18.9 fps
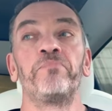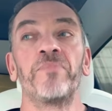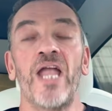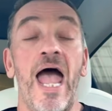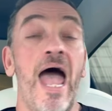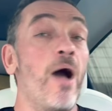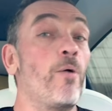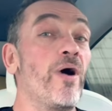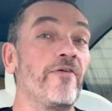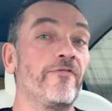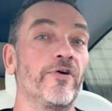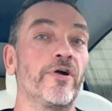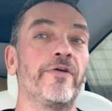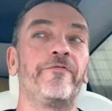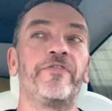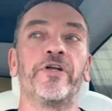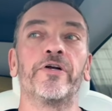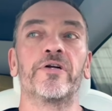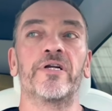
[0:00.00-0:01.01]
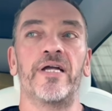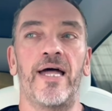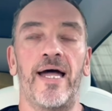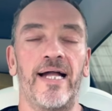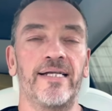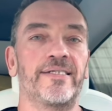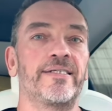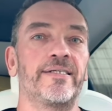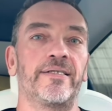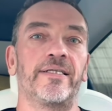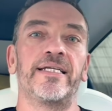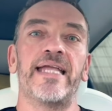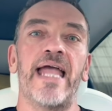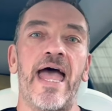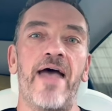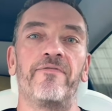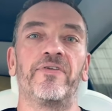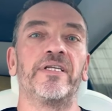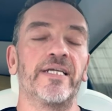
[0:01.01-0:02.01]
However, if you're constantly
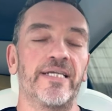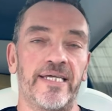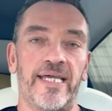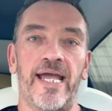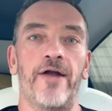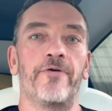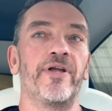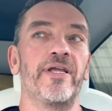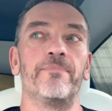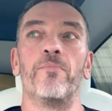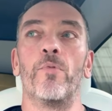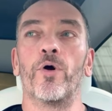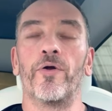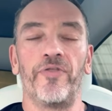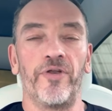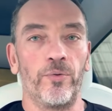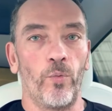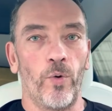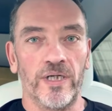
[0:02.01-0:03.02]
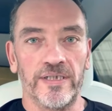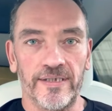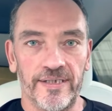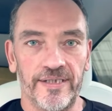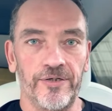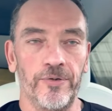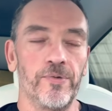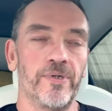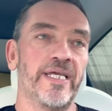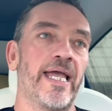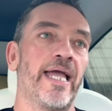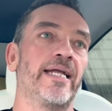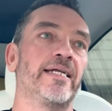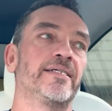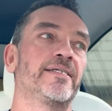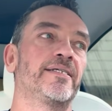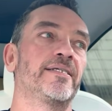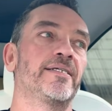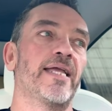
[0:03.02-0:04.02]
having to carry more than one
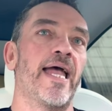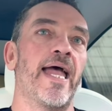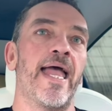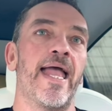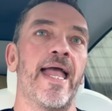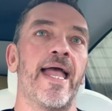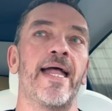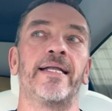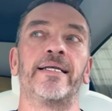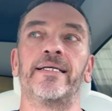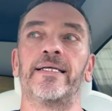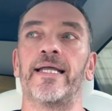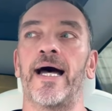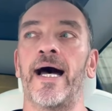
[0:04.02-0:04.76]
suitcase and